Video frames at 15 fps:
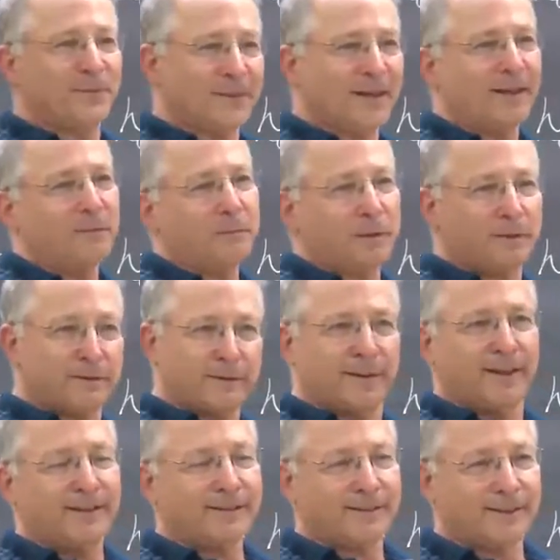Yeah, but
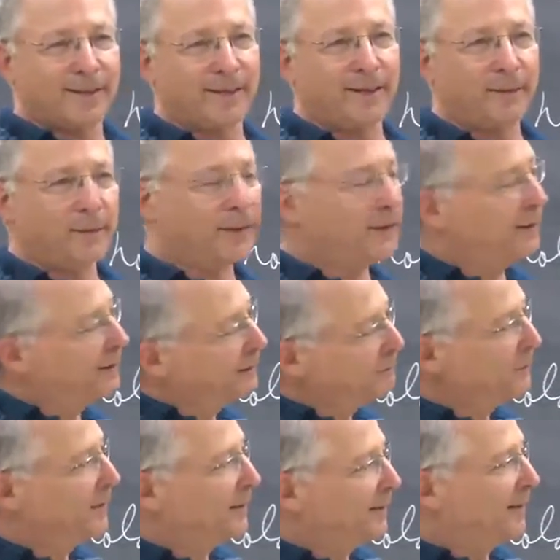let's say, uh, I mean,
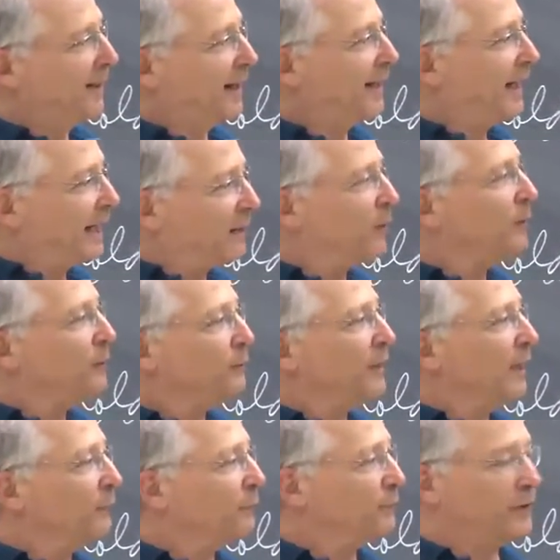I, I, don't have
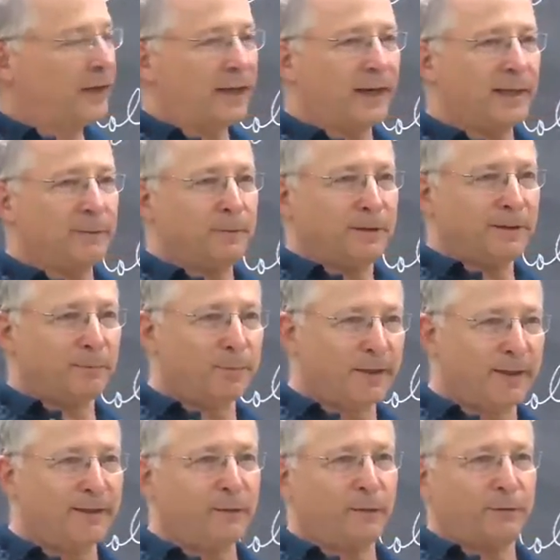enough time in the
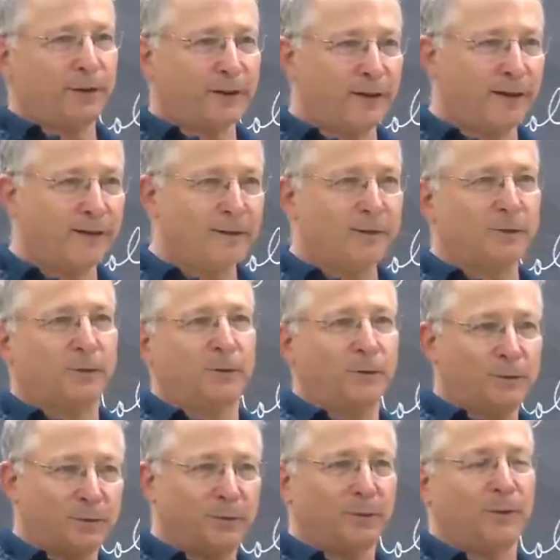planning of the class
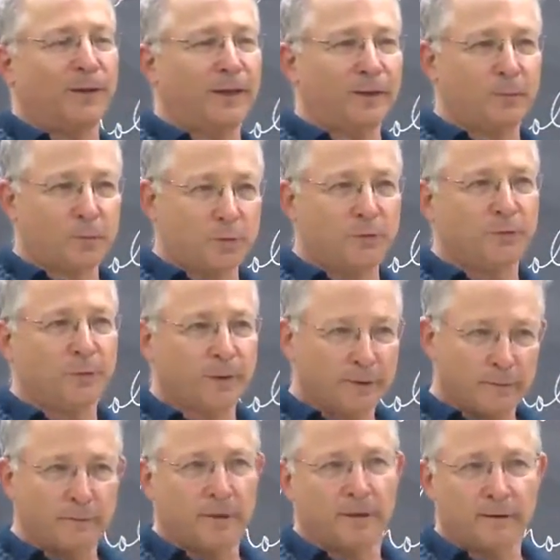to, to do another proof,
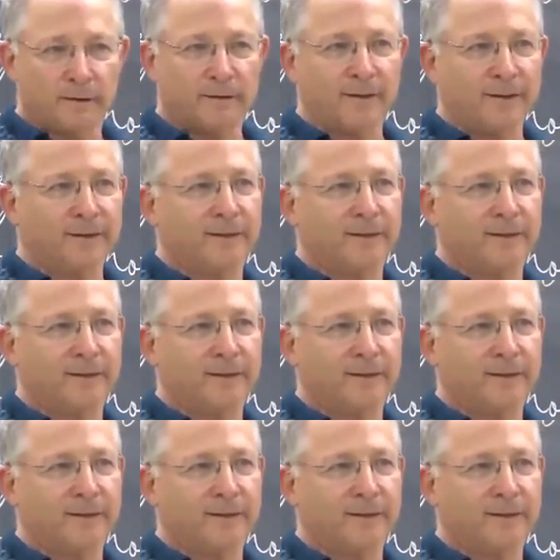but, but yeah.